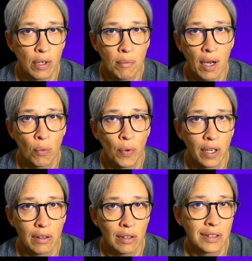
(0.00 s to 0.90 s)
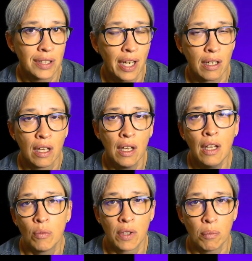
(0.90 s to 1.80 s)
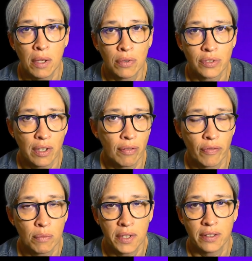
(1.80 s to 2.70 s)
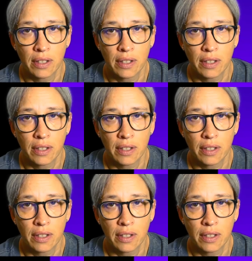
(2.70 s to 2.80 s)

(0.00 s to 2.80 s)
about what it looks like when the people suffer from these